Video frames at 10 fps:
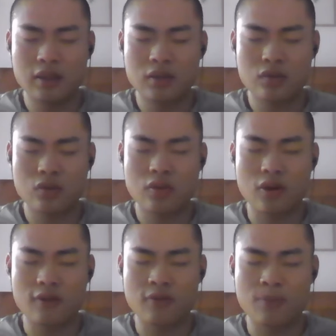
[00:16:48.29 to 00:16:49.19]
sort
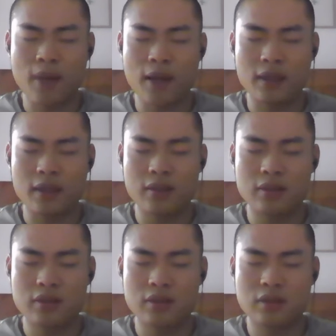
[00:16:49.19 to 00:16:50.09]
of
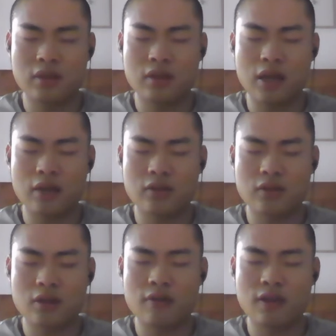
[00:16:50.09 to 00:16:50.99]
backend as
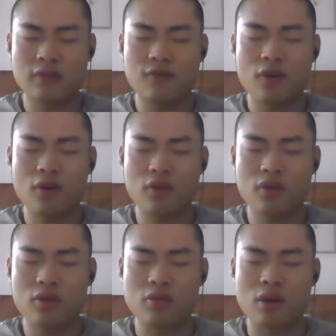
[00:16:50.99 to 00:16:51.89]
service for you,
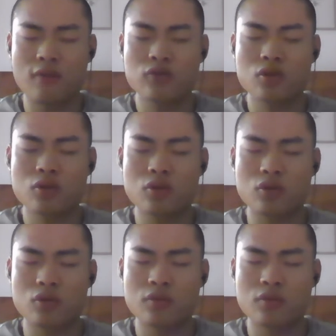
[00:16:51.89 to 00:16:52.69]
GraphQL,